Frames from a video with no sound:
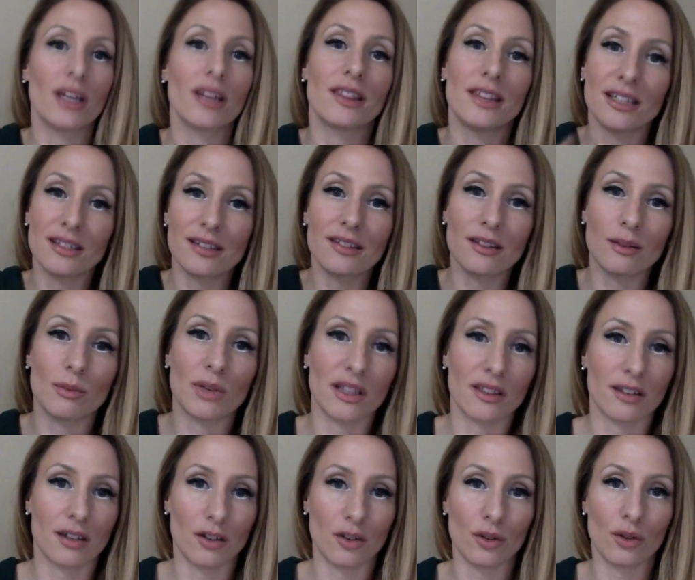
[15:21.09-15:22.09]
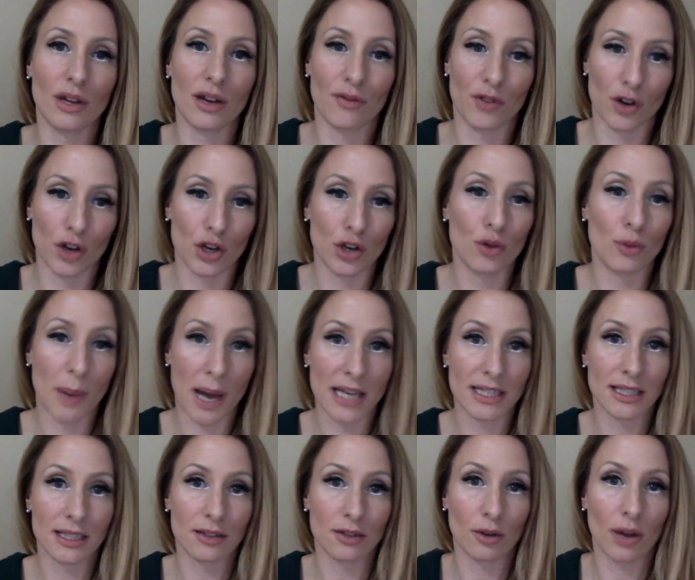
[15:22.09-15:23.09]
This is the month to do that for you,
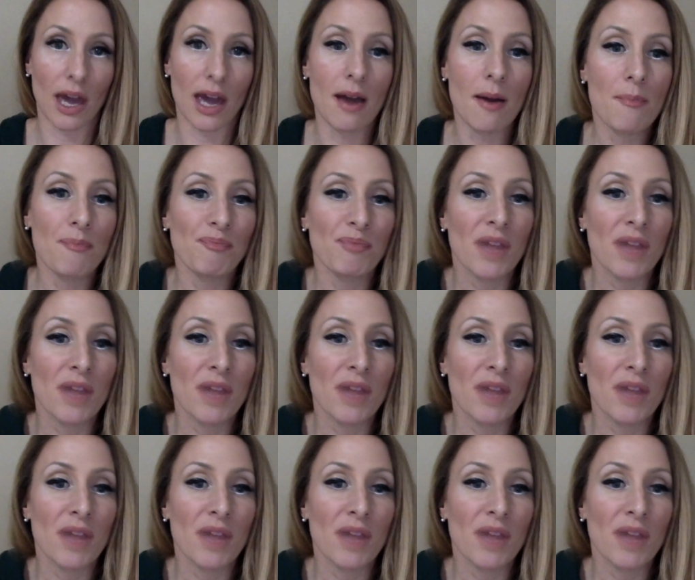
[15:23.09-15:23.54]
Pisces, okay?